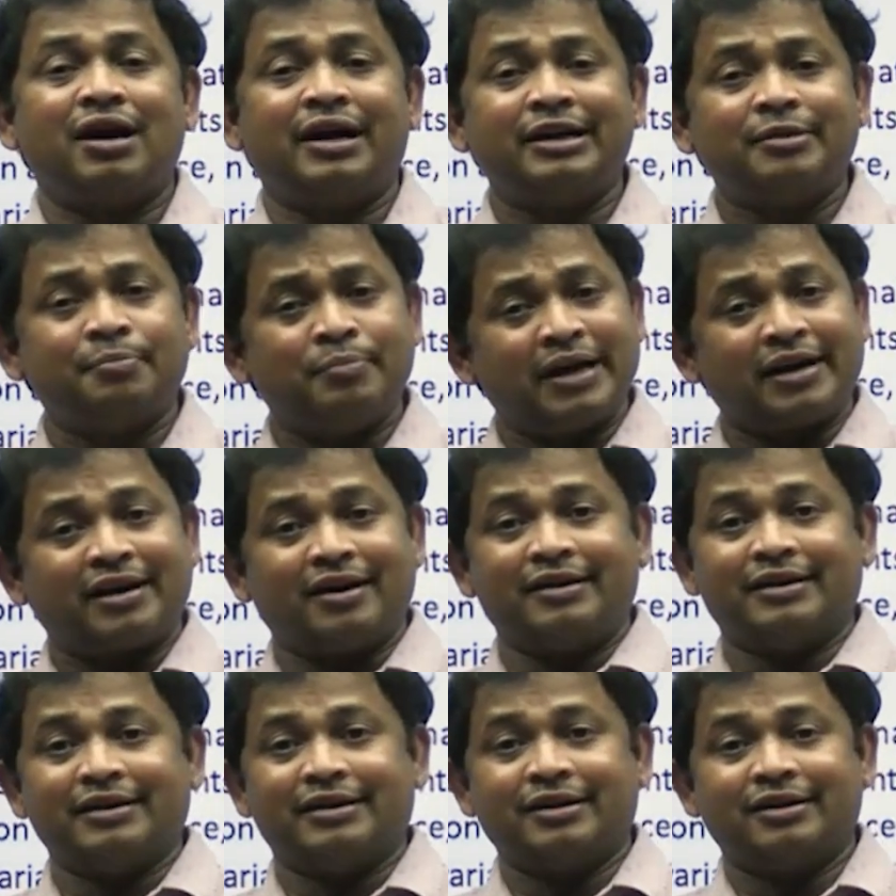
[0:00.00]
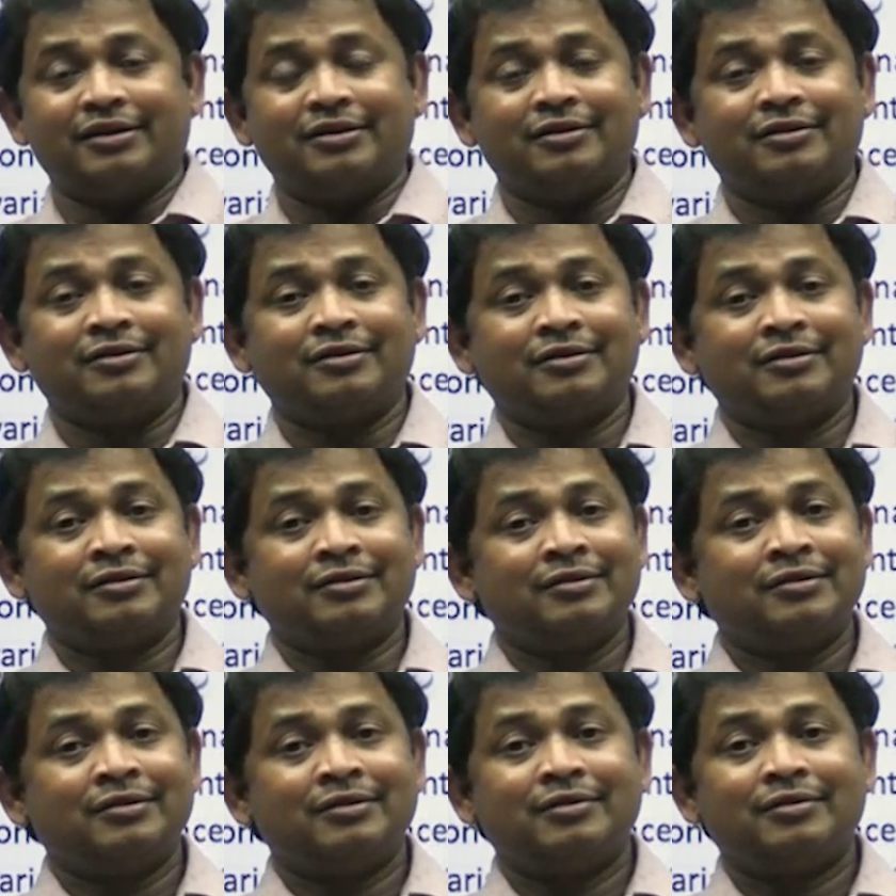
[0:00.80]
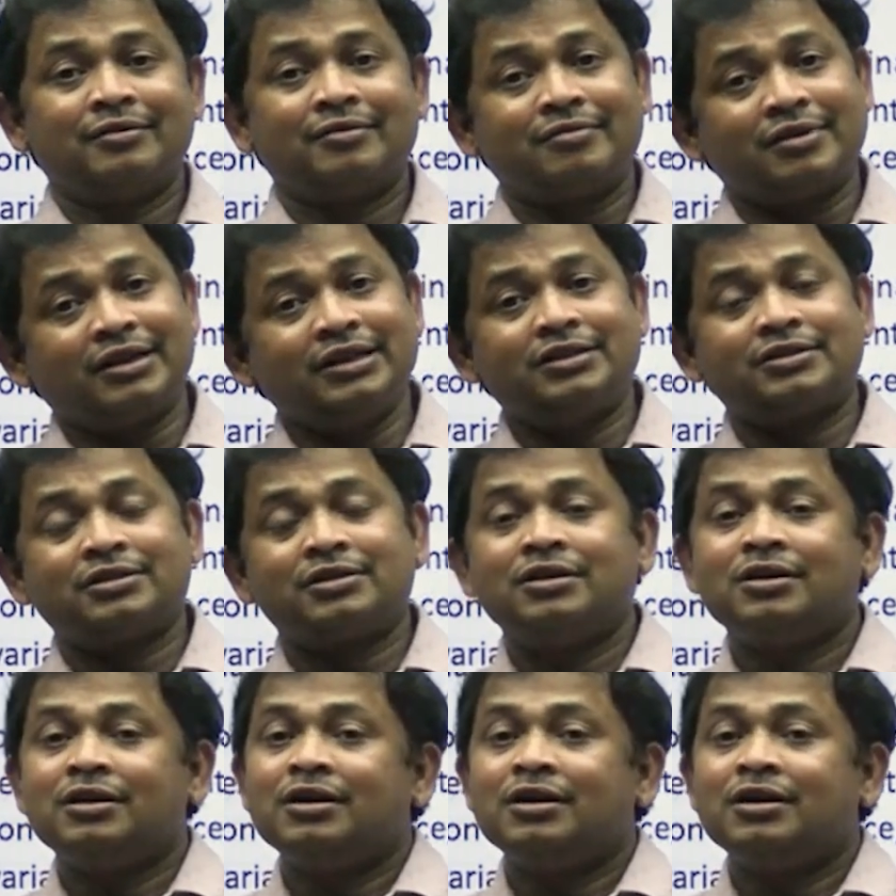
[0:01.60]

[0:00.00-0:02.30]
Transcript: and mechanical, right?